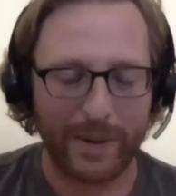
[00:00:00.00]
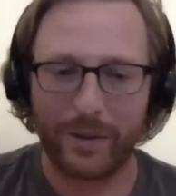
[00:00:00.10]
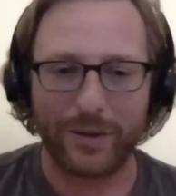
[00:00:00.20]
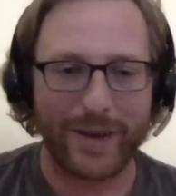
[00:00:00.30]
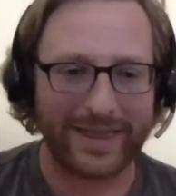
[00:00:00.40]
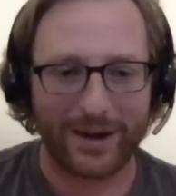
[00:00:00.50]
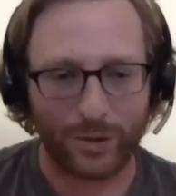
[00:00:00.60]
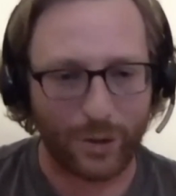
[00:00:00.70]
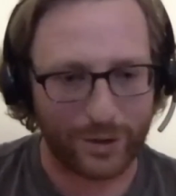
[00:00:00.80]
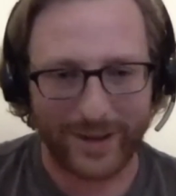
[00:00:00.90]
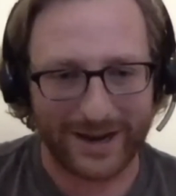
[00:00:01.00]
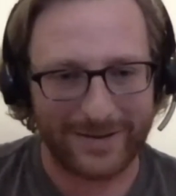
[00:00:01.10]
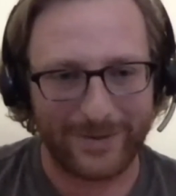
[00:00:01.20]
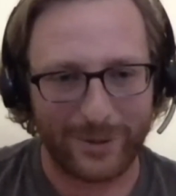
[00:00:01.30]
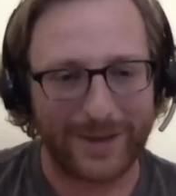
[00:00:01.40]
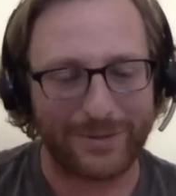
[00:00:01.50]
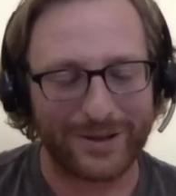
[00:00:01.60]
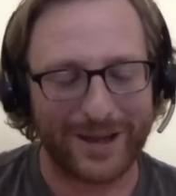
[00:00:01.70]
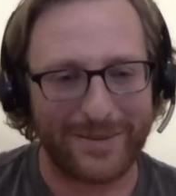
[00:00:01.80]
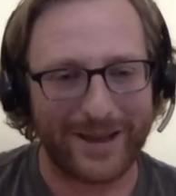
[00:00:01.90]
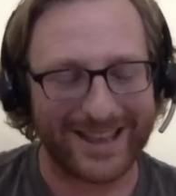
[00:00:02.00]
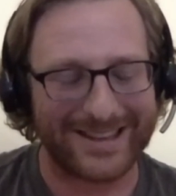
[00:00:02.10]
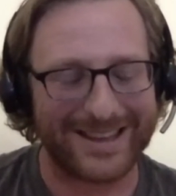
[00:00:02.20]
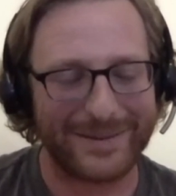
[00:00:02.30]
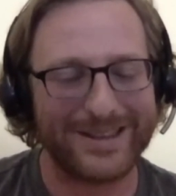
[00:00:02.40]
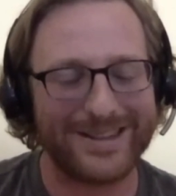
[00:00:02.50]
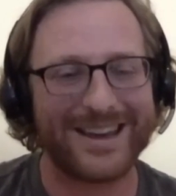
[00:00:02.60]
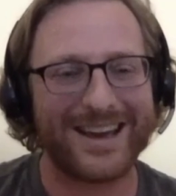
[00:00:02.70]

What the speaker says: And we want to make that all automated for people and make that seamless.